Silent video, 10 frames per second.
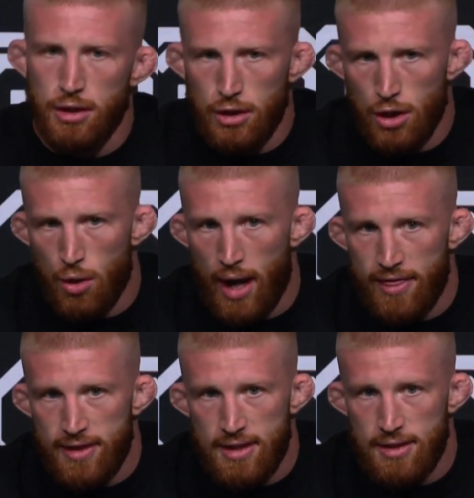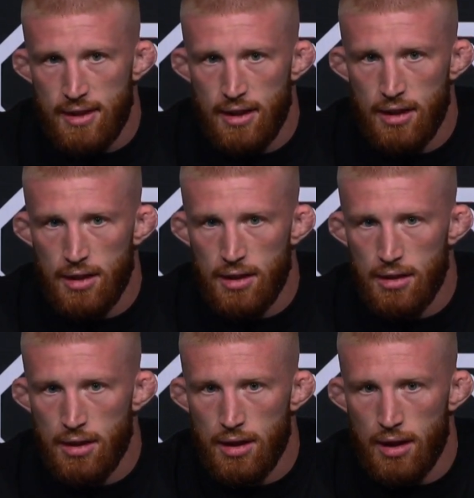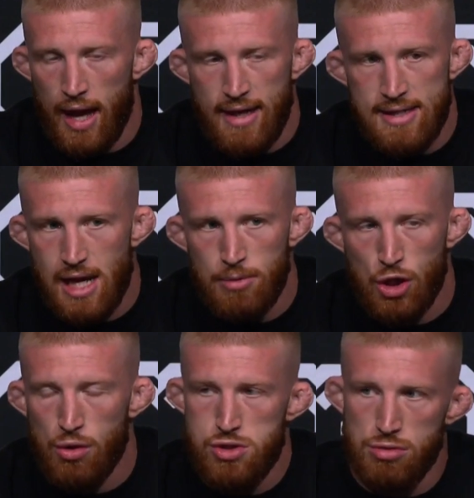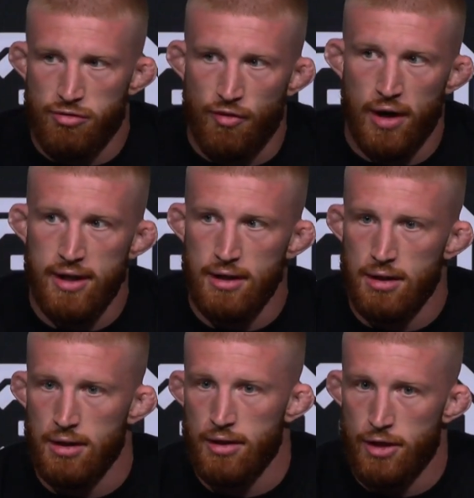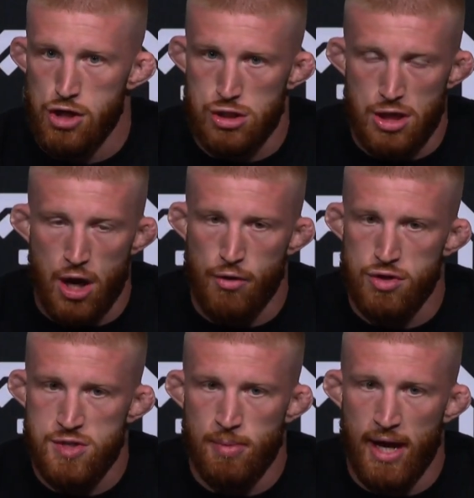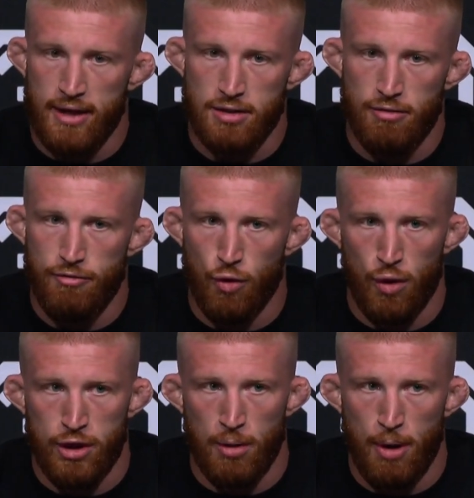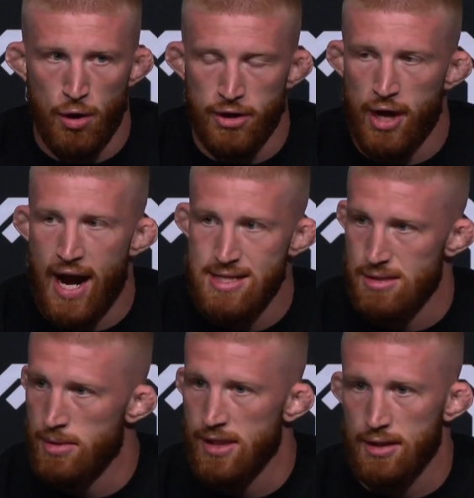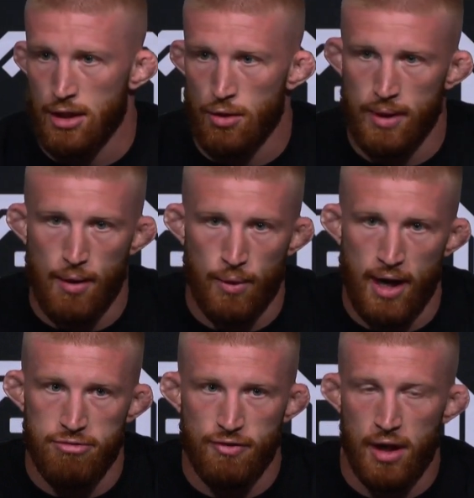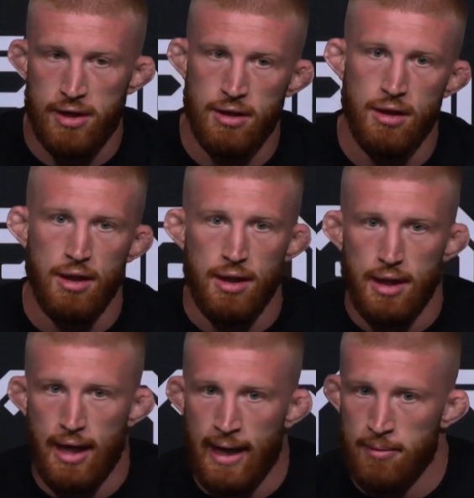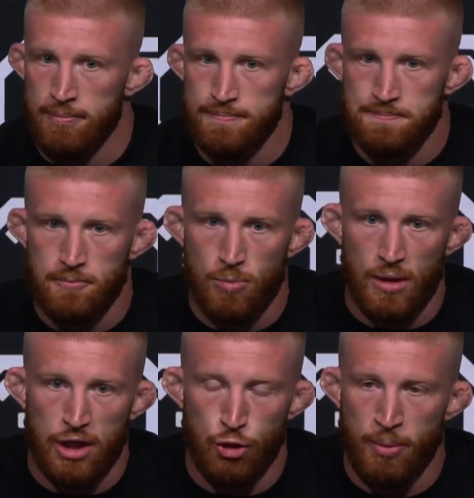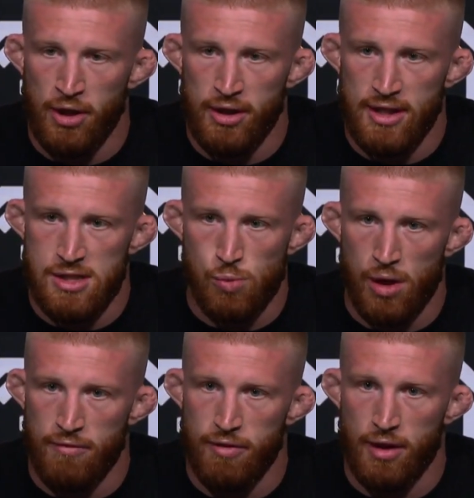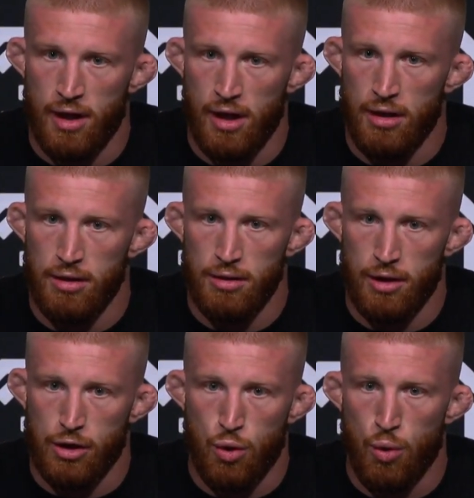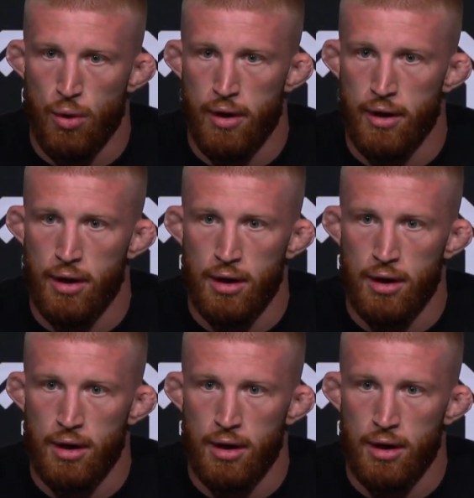You know, I think that anytime you go into a fight, there's a ton of respect for your opponent. There has to be. You know, when I fight, humility is one of the core,